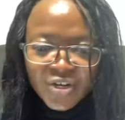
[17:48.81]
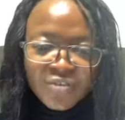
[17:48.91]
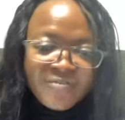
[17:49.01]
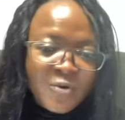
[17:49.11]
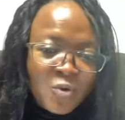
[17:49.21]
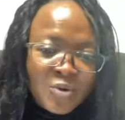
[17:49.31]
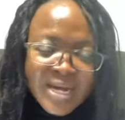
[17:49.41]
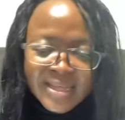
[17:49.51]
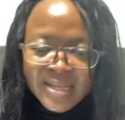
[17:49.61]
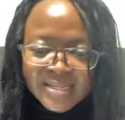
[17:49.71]
your food
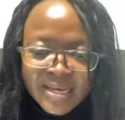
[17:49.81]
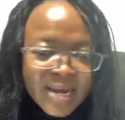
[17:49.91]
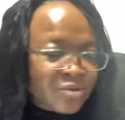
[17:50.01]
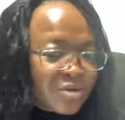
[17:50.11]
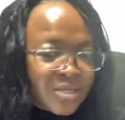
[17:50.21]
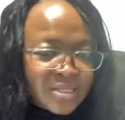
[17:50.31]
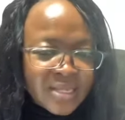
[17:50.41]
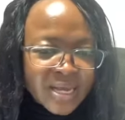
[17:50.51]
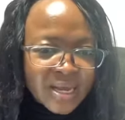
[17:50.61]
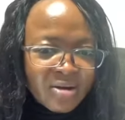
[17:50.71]
and things like that, you need to
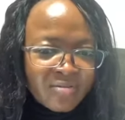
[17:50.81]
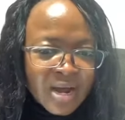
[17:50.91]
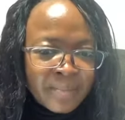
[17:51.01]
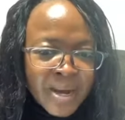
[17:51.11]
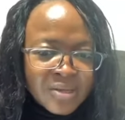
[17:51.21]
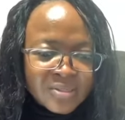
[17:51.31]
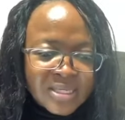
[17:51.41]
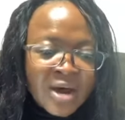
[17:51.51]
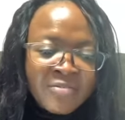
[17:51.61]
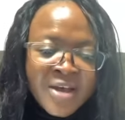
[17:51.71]
take care of that by
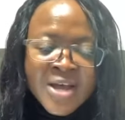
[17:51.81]
yourself.